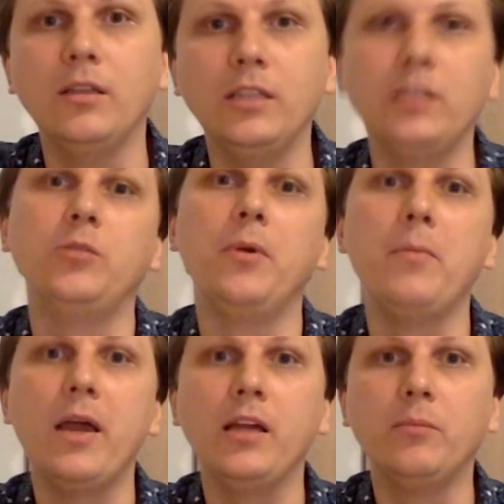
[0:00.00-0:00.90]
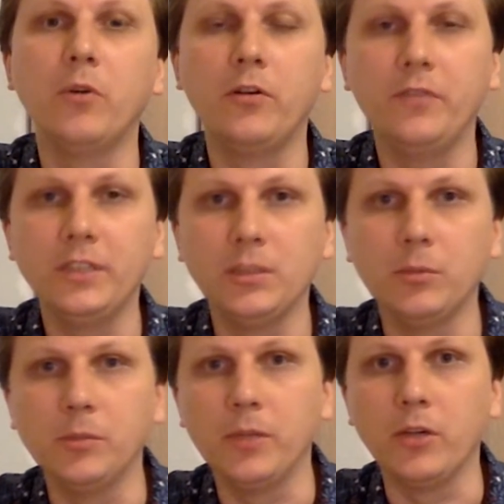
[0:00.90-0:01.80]
need to be made more
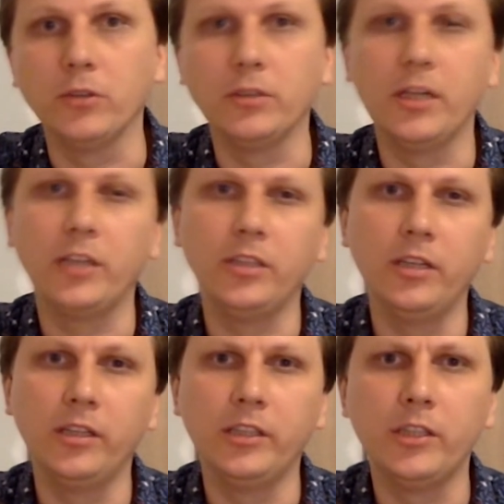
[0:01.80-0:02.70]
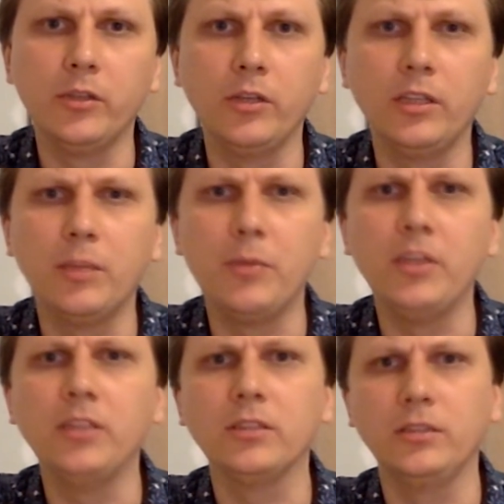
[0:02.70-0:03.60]
visible because they actually articulate
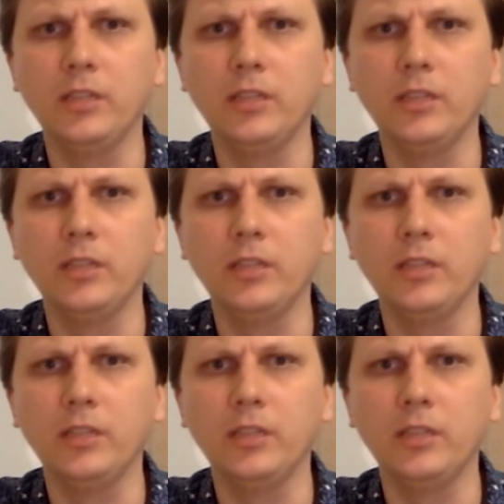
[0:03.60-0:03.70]
opinions